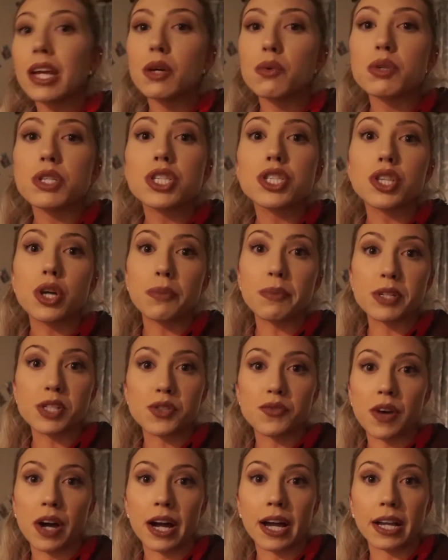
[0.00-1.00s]
It was so much
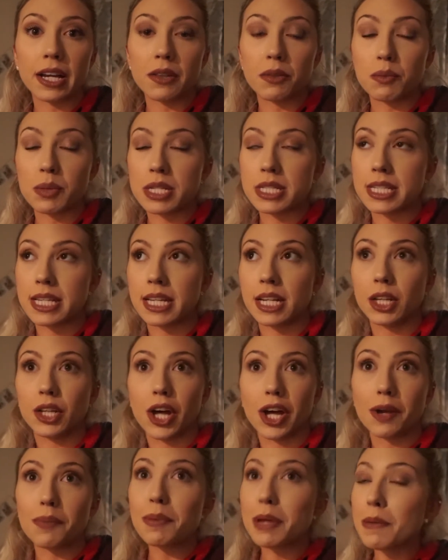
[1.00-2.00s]
fun. We've seen a
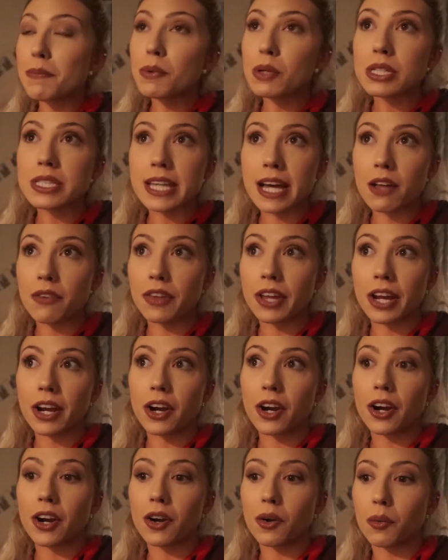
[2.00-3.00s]
lot of people down
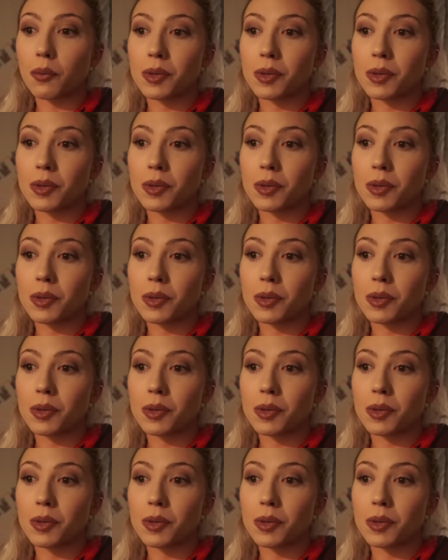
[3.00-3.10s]
there.